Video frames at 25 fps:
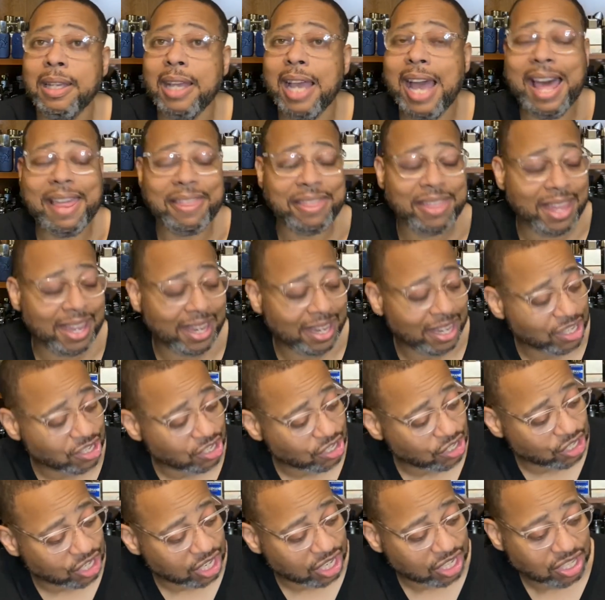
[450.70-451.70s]
I think it's
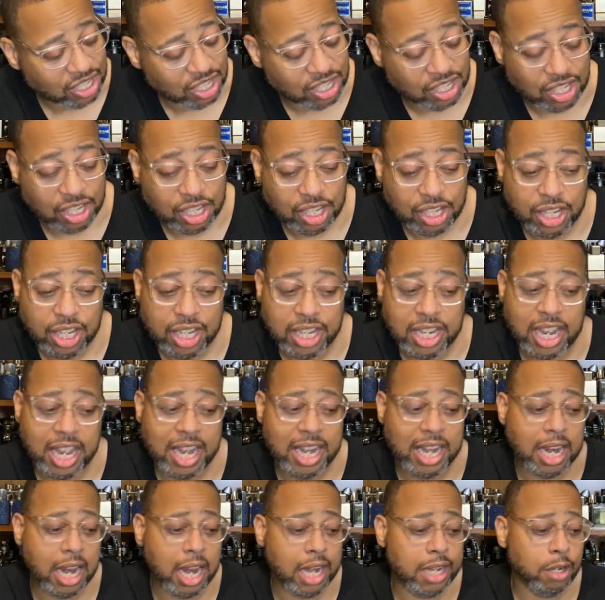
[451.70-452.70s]
just as good,
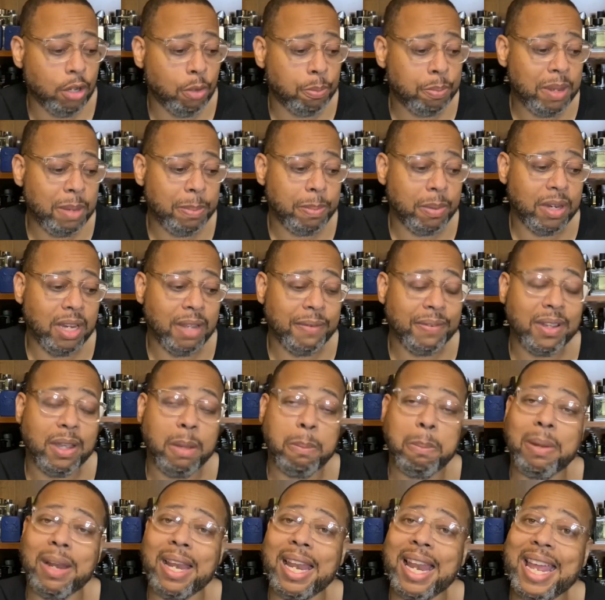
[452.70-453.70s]
and I know people have
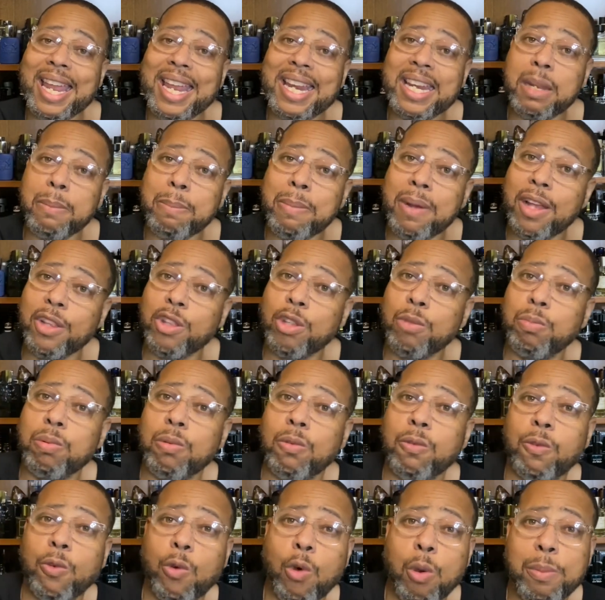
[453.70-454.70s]
complained about the
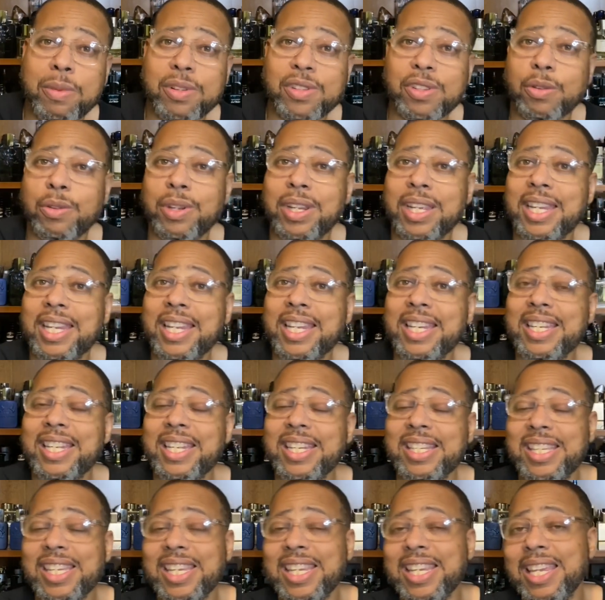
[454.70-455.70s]
performance on the
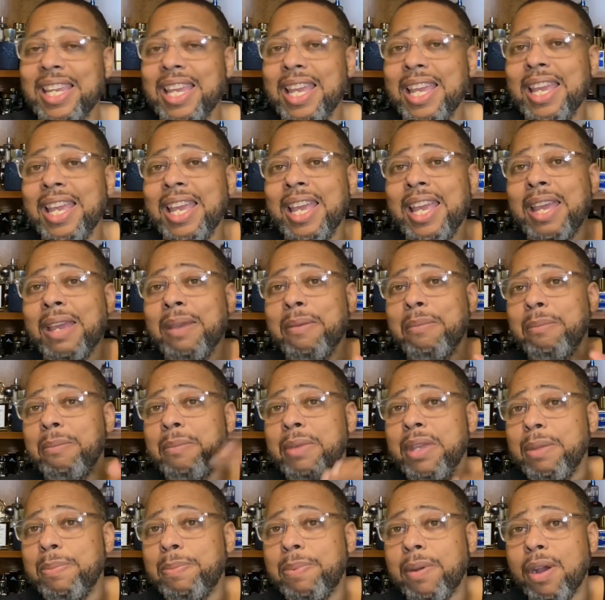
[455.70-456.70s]
EDT.
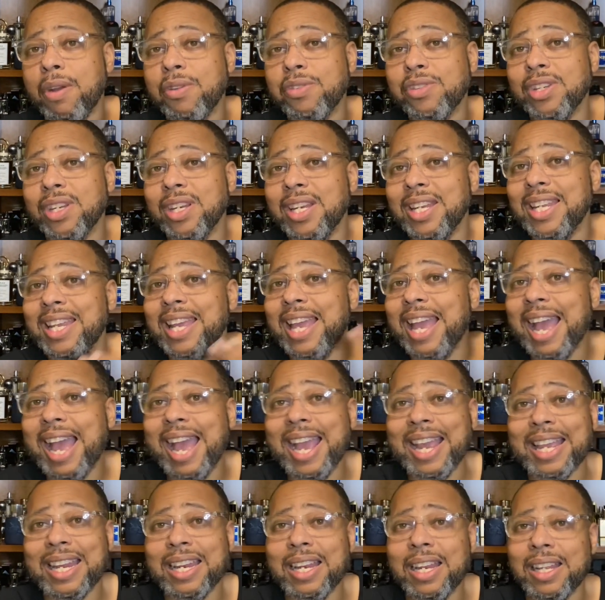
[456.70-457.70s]
Me personally,
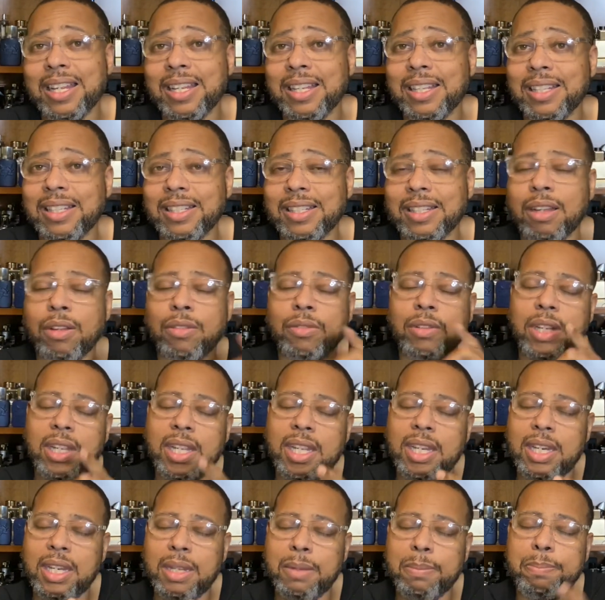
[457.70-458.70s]
I get on the
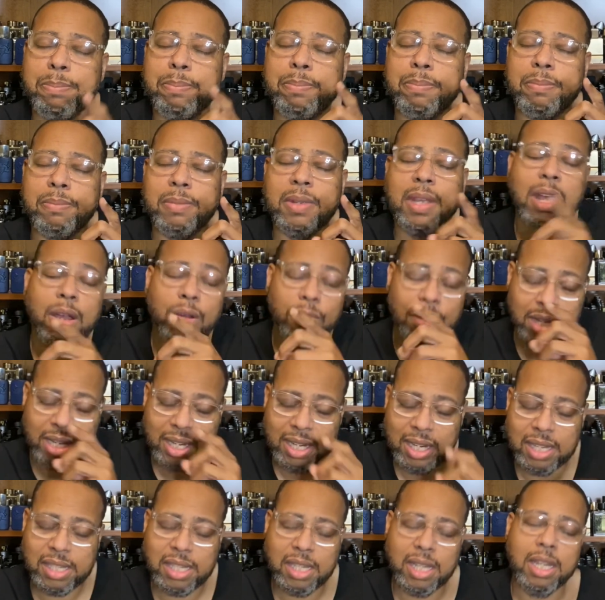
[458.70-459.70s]
ED, yeah, on the
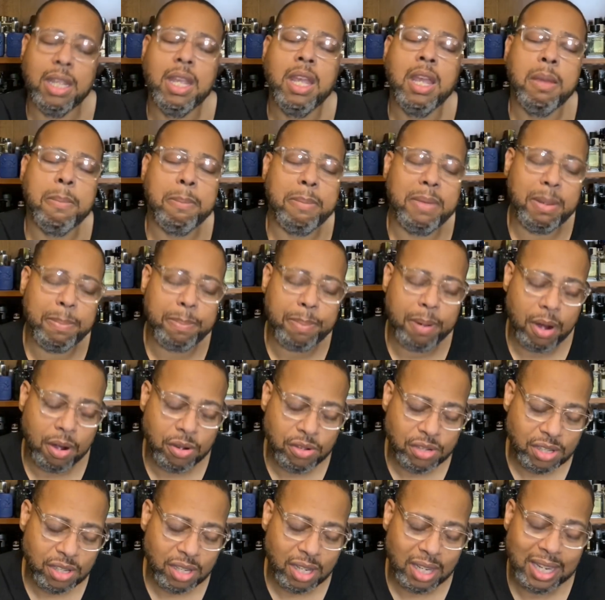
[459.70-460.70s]
EDT. Me
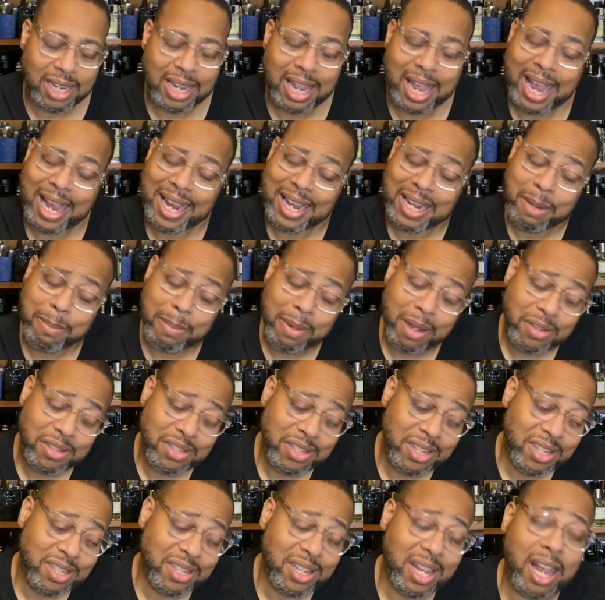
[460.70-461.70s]
personally, I get about
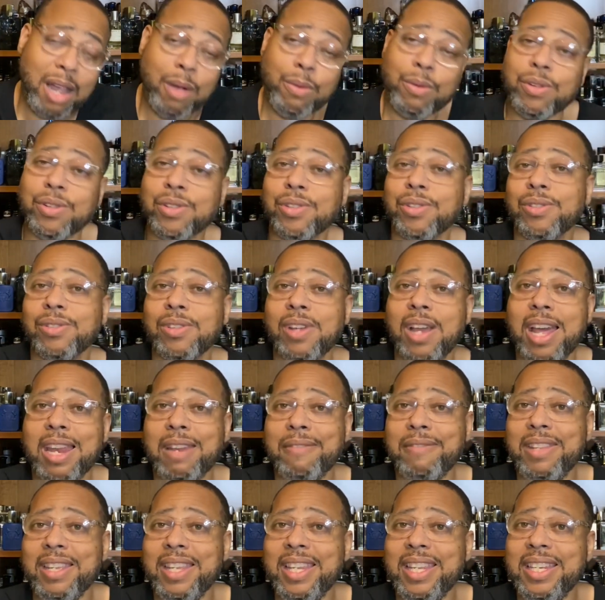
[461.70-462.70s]
6 hours out
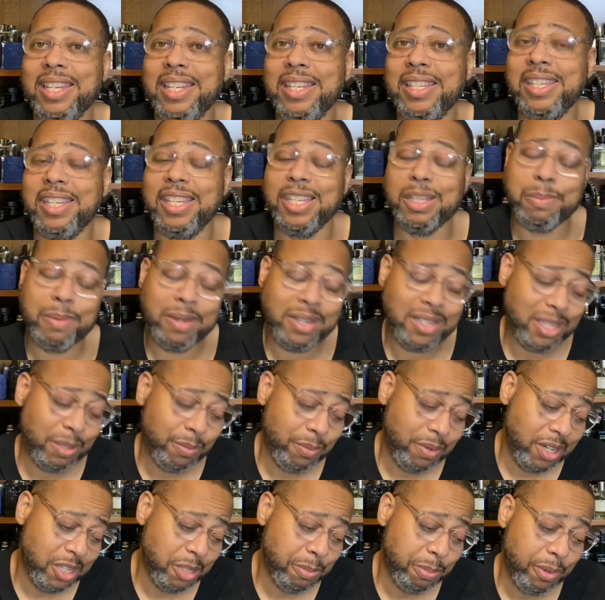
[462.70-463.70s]
of the EDT, especially
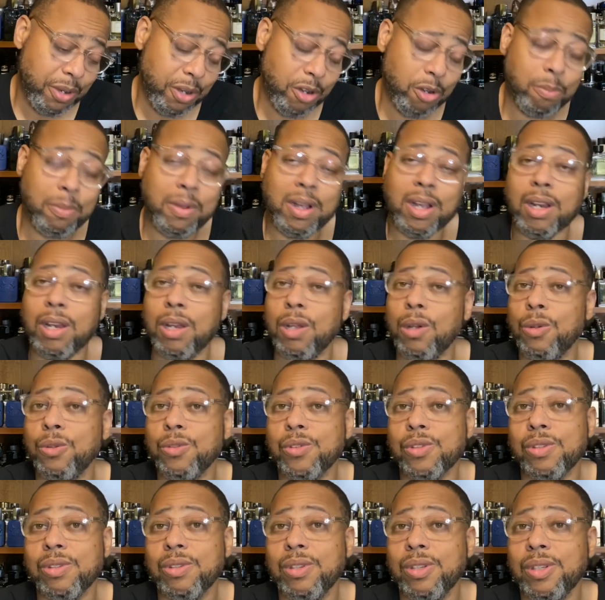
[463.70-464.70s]
when I spread on my clothes.